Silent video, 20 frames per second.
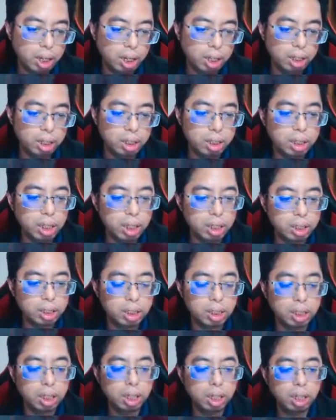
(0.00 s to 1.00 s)
The
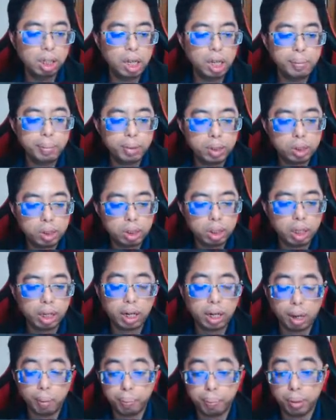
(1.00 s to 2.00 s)
seeds mature
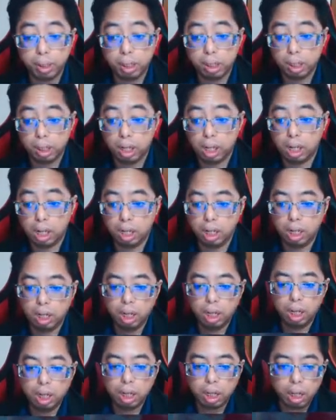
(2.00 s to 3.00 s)
and ripen.
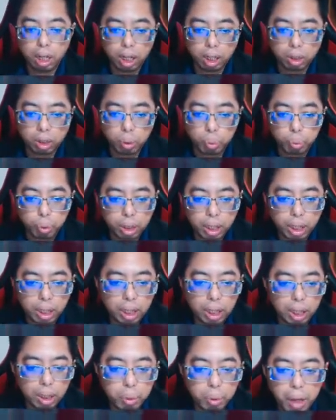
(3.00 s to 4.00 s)
Okay, so within
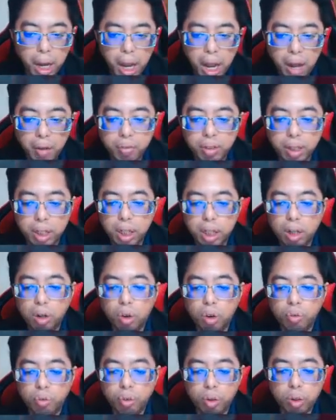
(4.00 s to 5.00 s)
it you have the
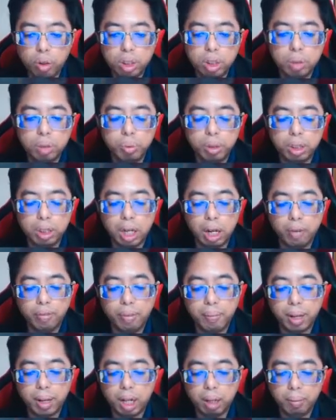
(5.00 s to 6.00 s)
ovules, which are
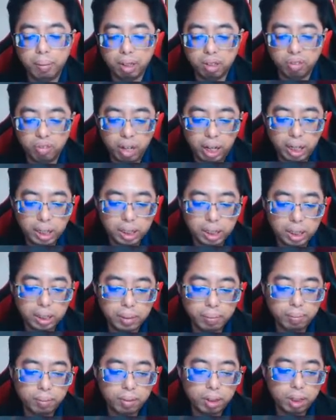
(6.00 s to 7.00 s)
female gametophytes.
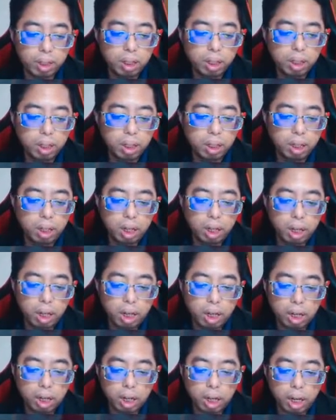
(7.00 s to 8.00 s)

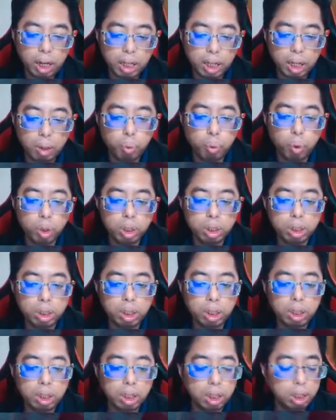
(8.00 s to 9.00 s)
Okay, and then
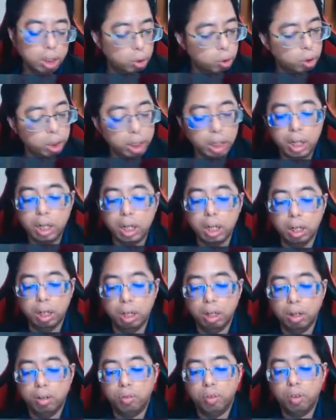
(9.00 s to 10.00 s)
water not needed
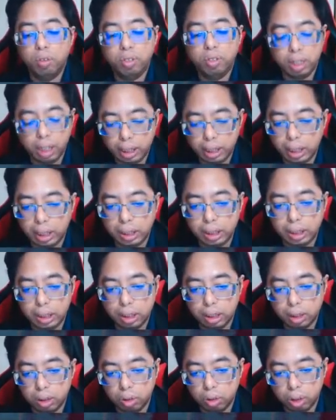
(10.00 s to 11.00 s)
for
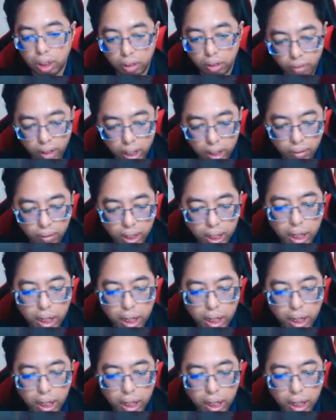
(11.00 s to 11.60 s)
fertilization, so they're very